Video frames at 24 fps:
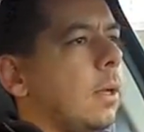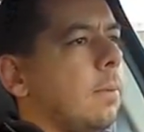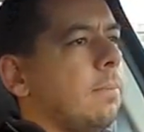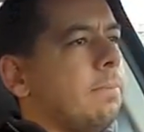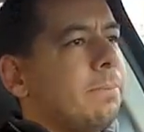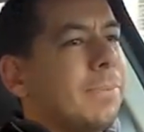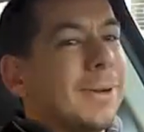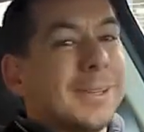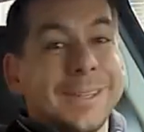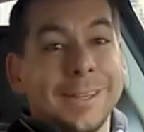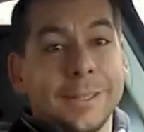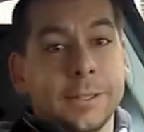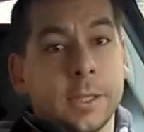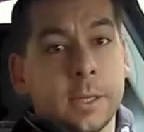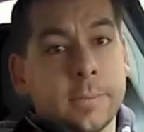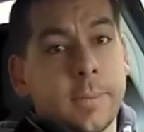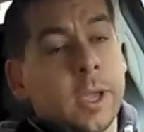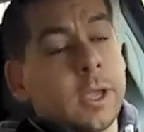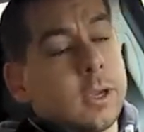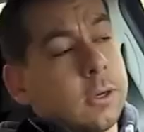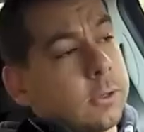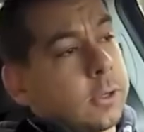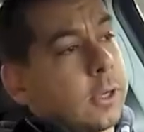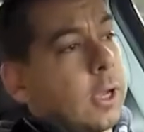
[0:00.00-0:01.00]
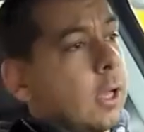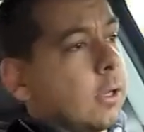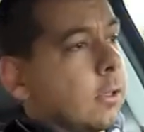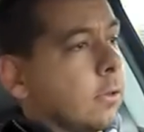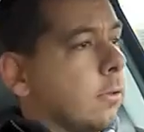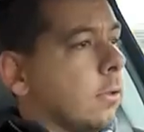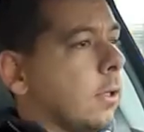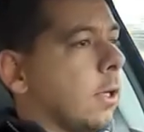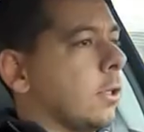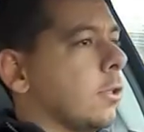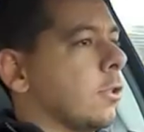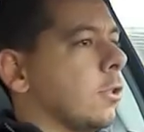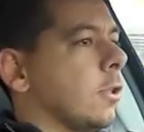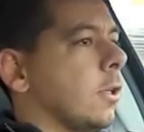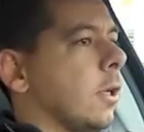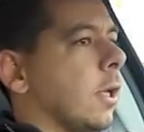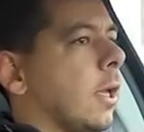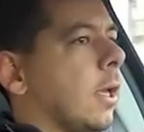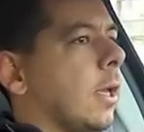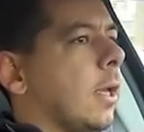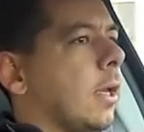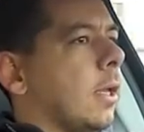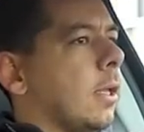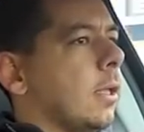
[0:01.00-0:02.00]
but I did my own calculation,
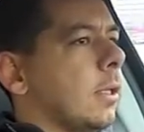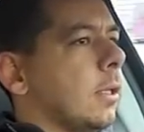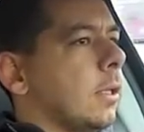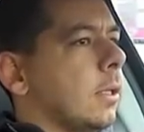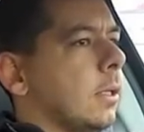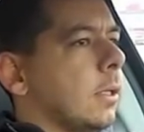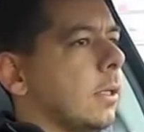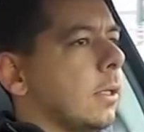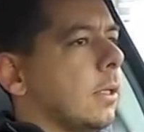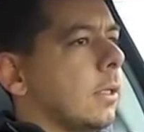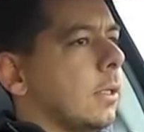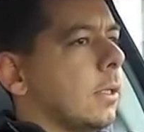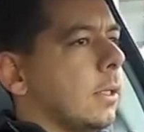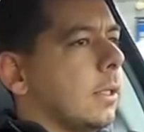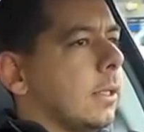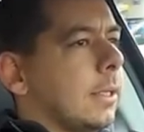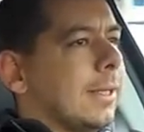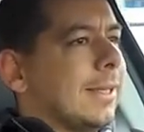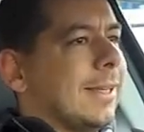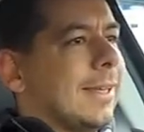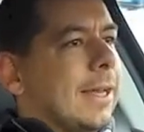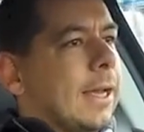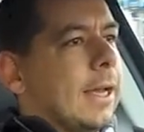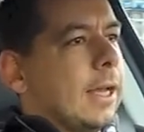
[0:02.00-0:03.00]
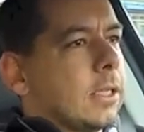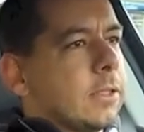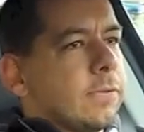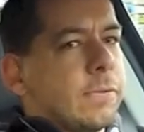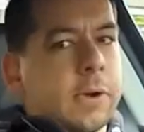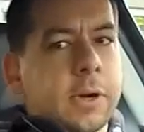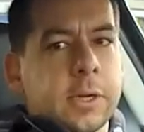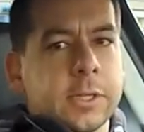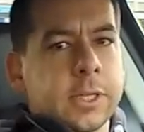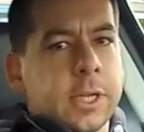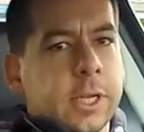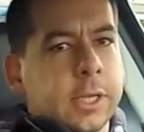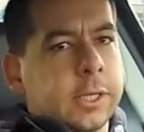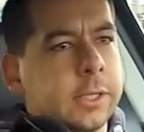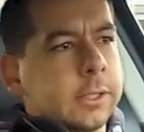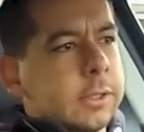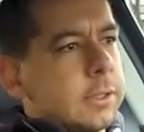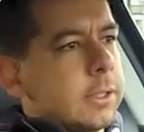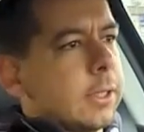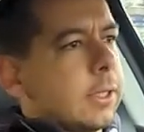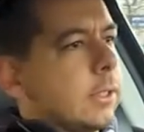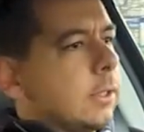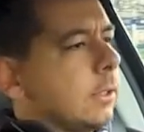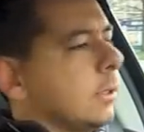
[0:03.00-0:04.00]
and uh, as far as I can
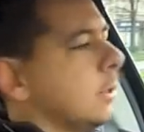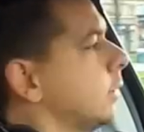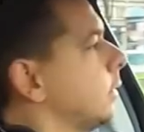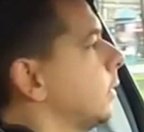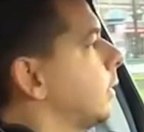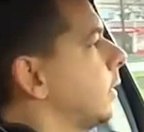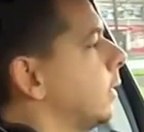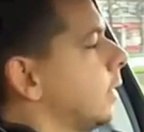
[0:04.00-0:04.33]
tell,